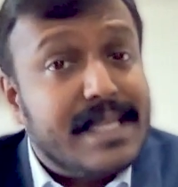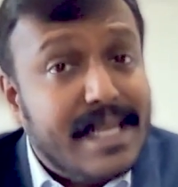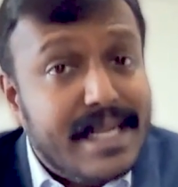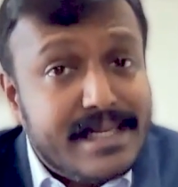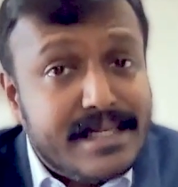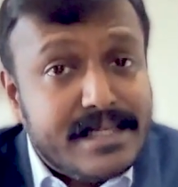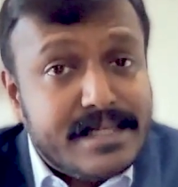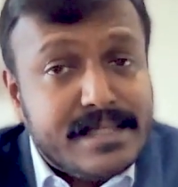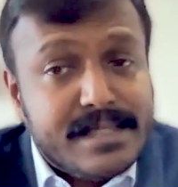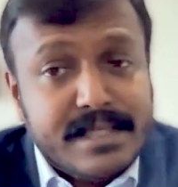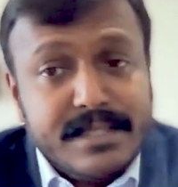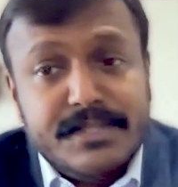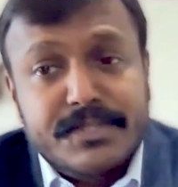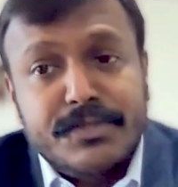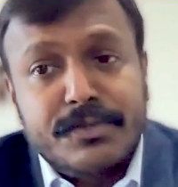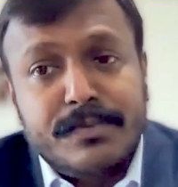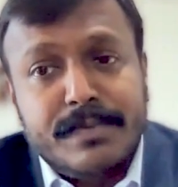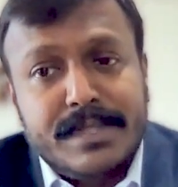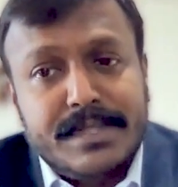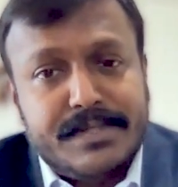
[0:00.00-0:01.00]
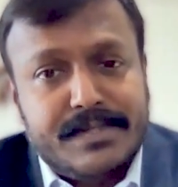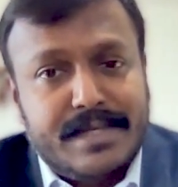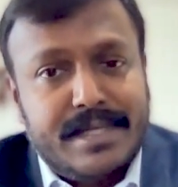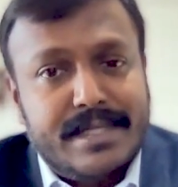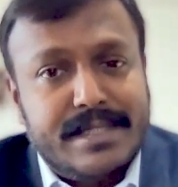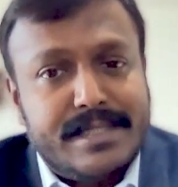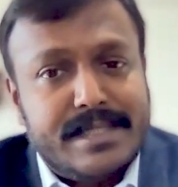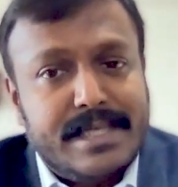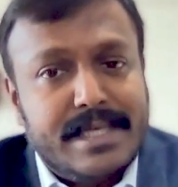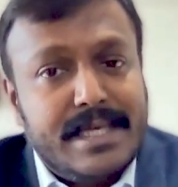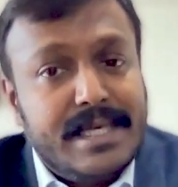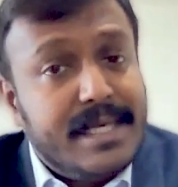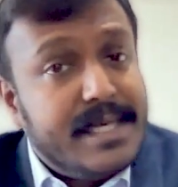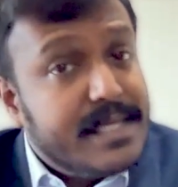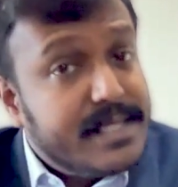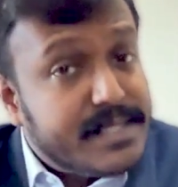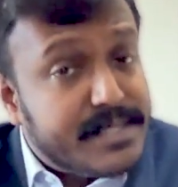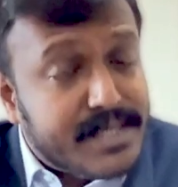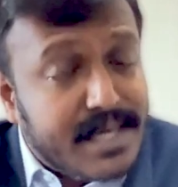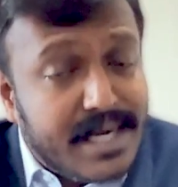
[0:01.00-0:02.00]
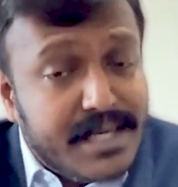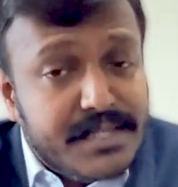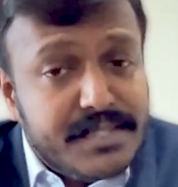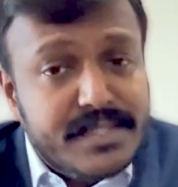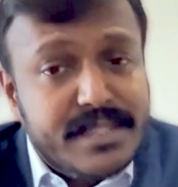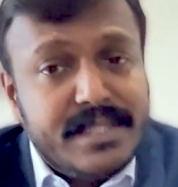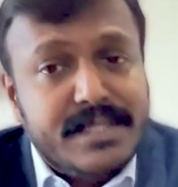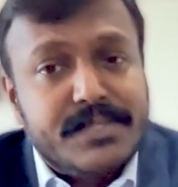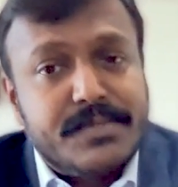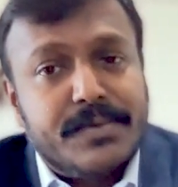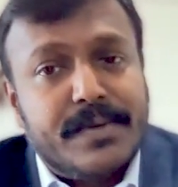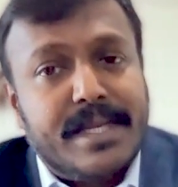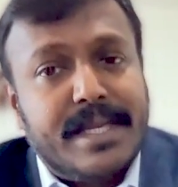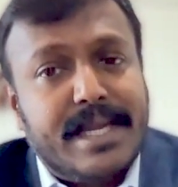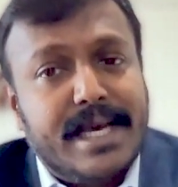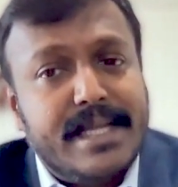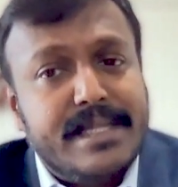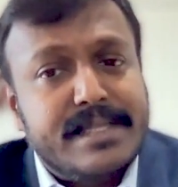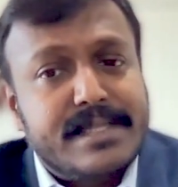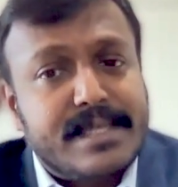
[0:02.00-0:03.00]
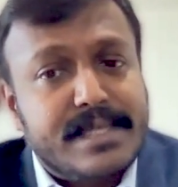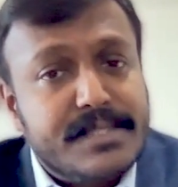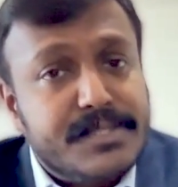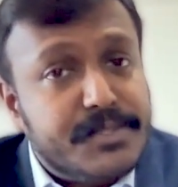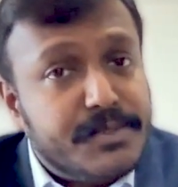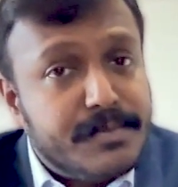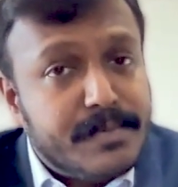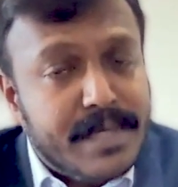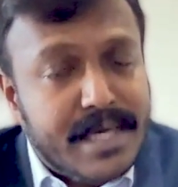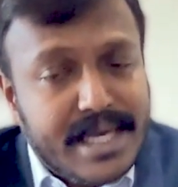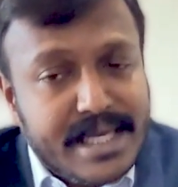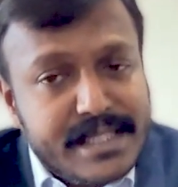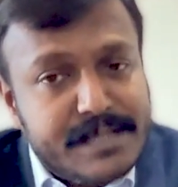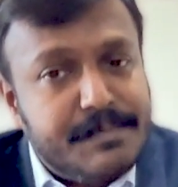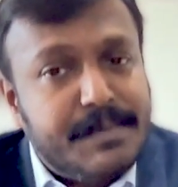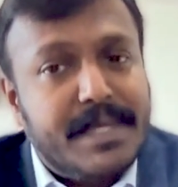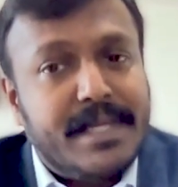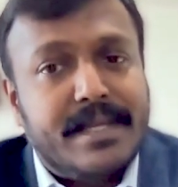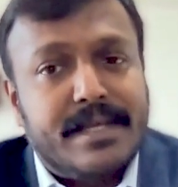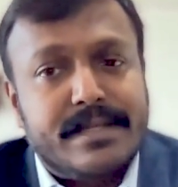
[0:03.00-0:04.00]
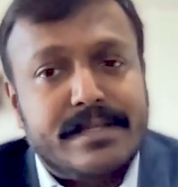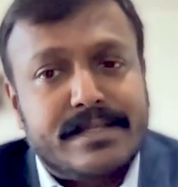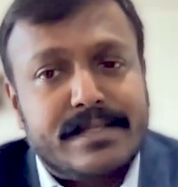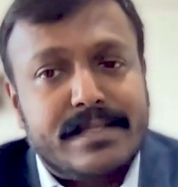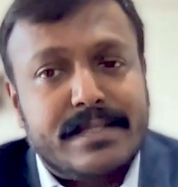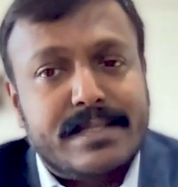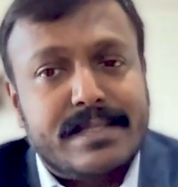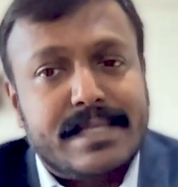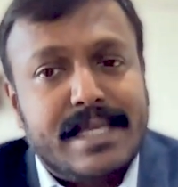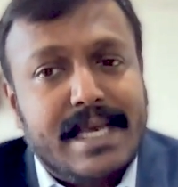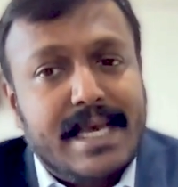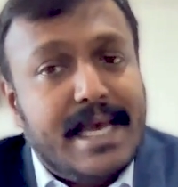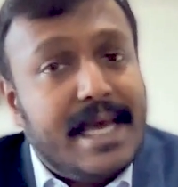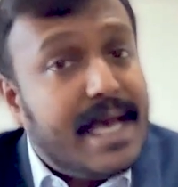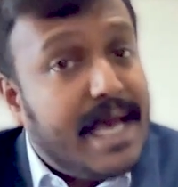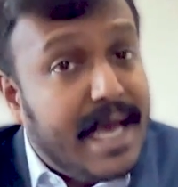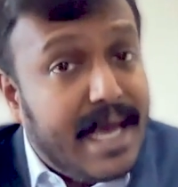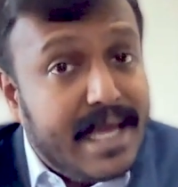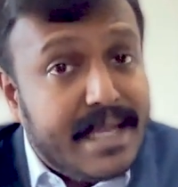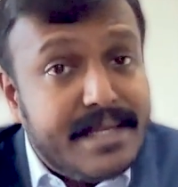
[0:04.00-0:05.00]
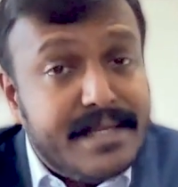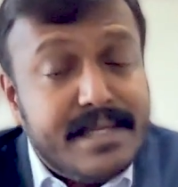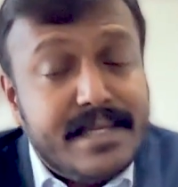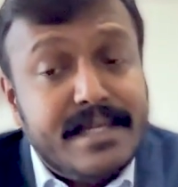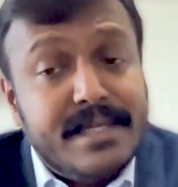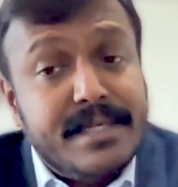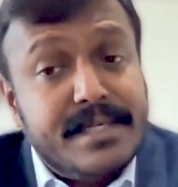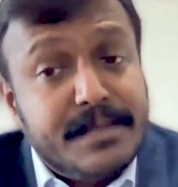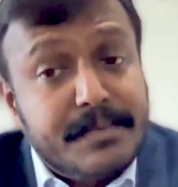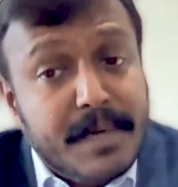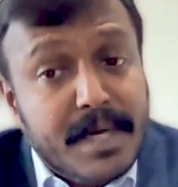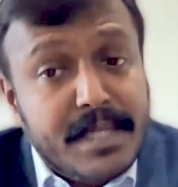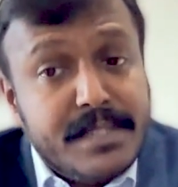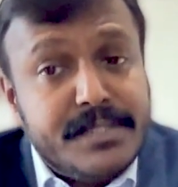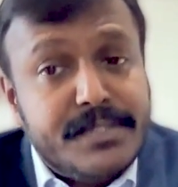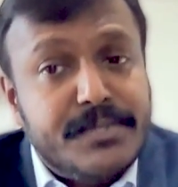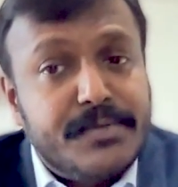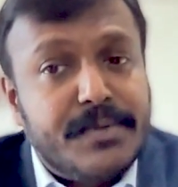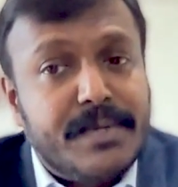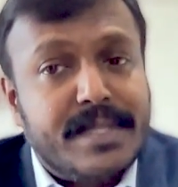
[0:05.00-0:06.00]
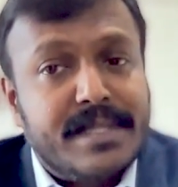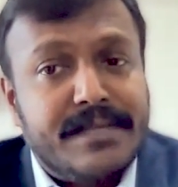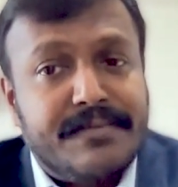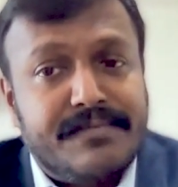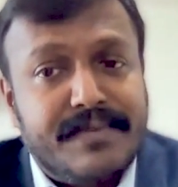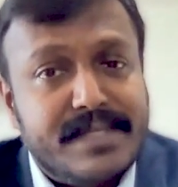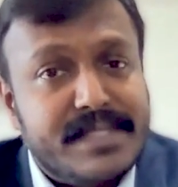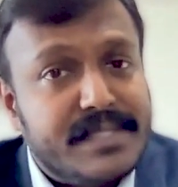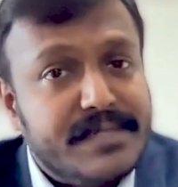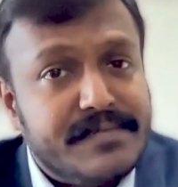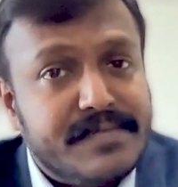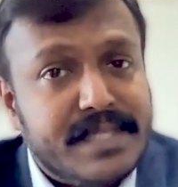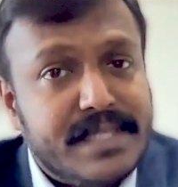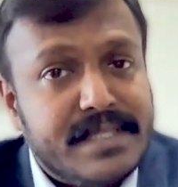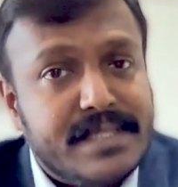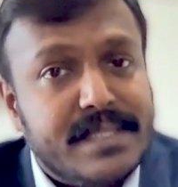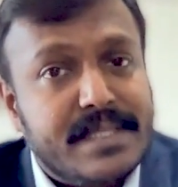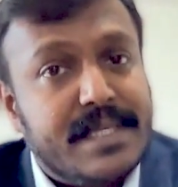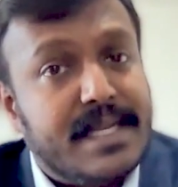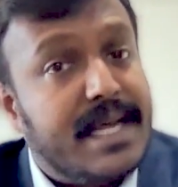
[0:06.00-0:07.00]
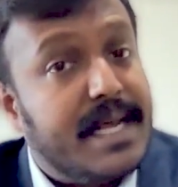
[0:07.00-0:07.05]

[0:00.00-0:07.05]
latest consumer trends, strategies to enhance consumer experiences, and demands during the festive season,